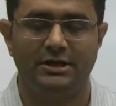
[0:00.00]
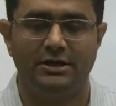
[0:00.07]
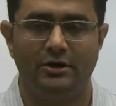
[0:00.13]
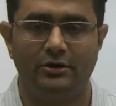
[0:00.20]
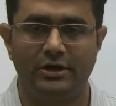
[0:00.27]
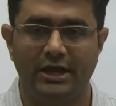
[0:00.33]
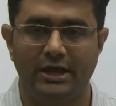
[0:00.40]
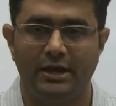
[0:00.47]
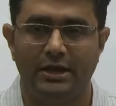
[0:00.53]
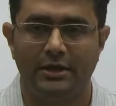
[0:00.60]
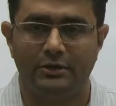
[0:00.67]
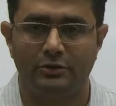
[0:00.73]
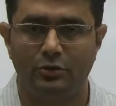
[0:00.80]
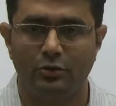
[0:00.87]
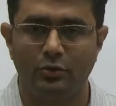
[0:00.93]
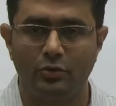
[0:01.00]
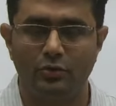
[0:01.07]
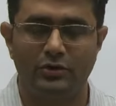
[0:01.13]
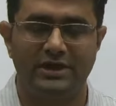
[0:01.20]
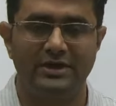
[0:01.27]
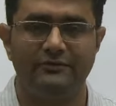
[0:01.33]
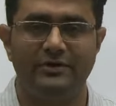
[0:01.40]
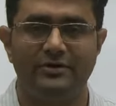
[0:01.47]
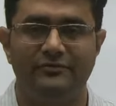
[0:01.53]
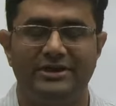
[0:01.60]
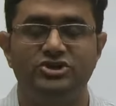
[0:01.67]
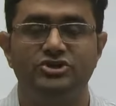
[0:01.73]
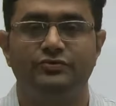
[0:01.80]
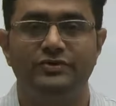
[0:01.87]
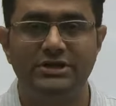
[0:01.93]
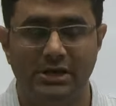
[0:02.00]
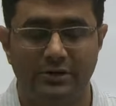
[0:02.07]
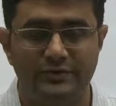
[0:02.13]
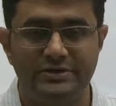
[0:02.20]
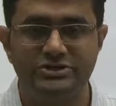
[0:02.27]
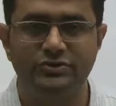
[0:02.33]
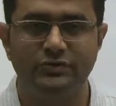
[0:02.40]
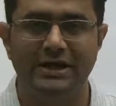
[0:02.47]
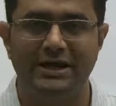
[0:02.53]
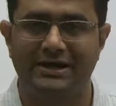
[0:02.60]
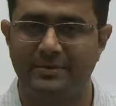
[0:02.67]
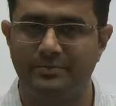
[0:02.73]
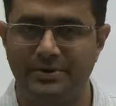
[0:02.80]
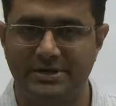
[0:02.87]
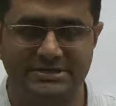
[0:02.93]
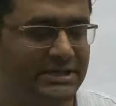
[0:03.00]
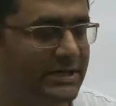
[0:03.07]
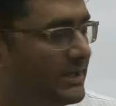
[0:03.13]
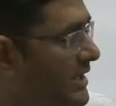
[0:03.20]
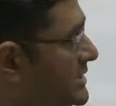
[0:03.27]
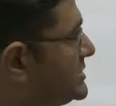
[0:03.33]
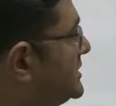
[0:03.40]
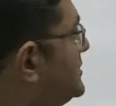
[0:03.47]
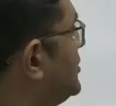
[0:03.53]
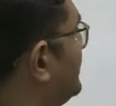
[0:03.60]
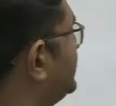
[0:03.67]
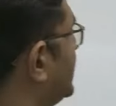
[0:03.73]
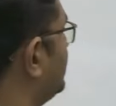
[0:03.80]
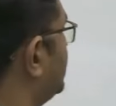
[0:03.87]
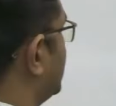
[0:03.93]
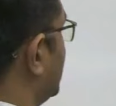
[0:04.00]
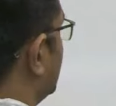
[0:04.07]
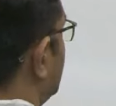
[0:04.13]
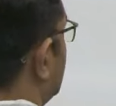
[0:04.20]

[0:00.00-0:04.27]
okay, to give a visual representation of something.